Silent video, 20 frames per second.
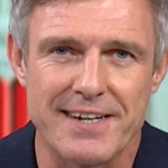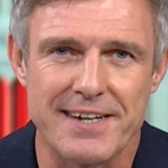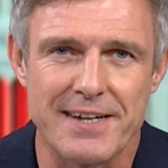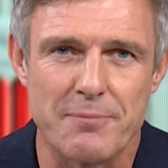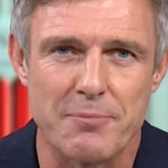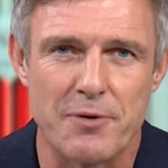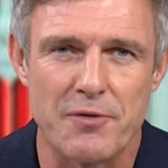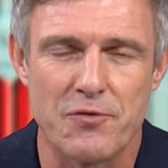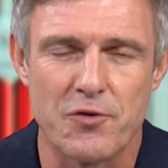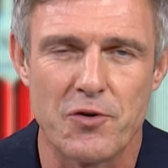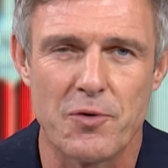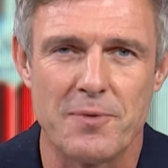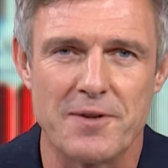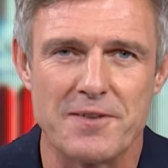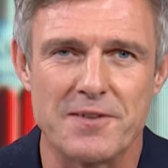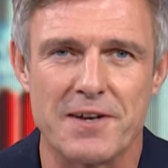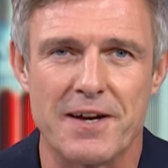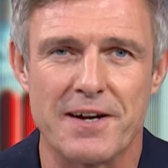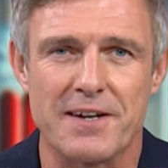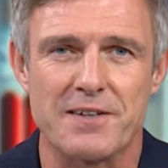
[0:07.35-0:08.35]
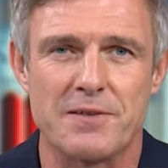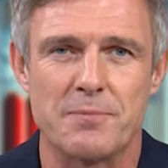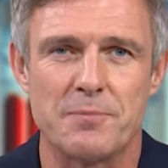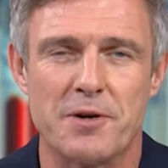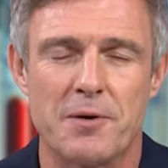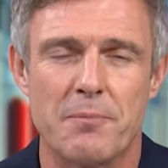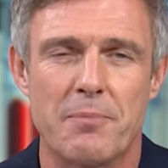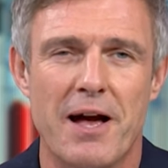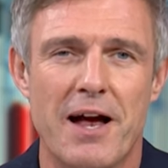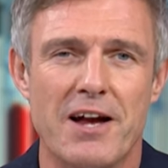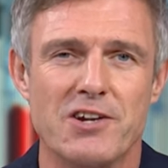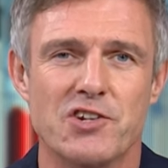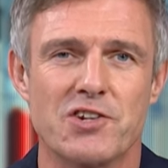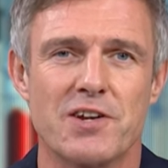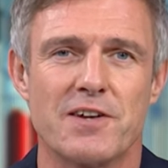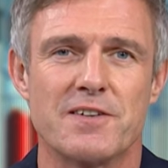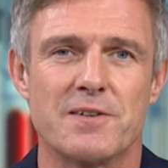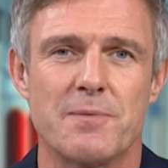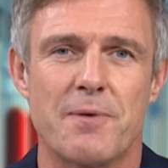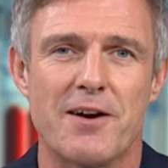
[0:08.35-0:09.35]
and performance expert,
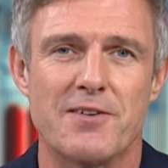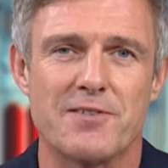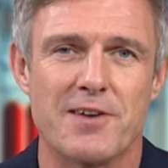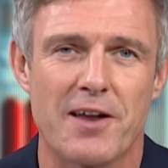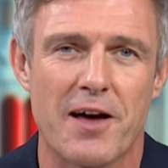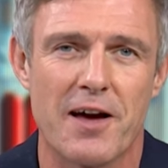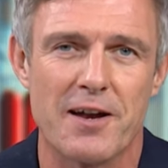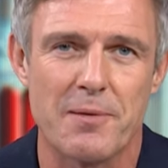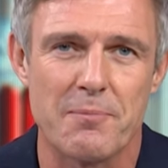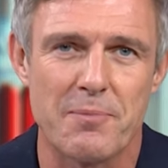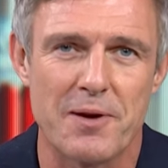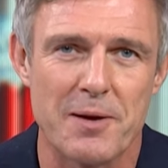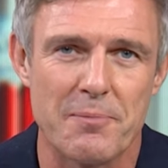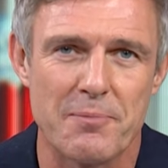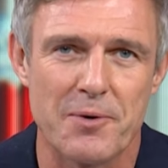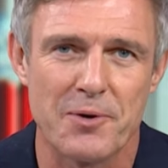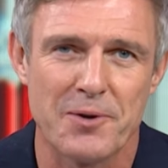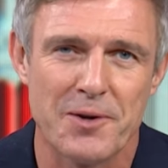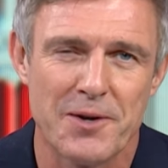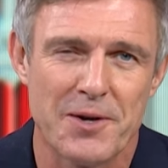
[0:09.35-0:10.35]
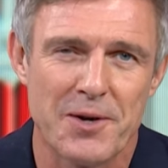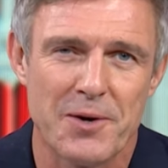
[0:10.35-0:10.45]
passionate about aligning people